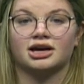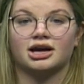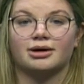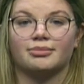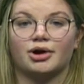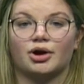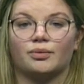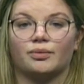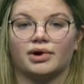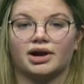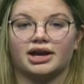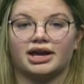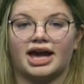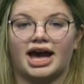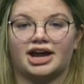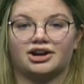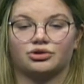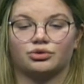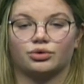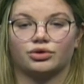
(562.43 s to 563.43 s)
about what
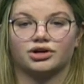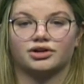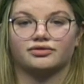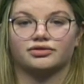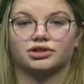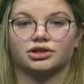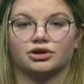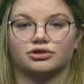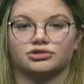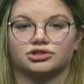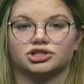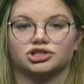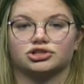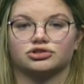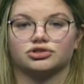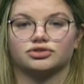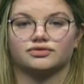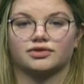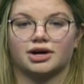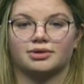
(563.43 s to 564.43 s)
category of clothes to
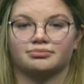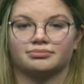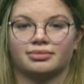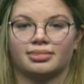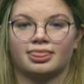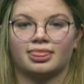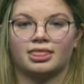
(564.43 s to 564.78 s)
choose from.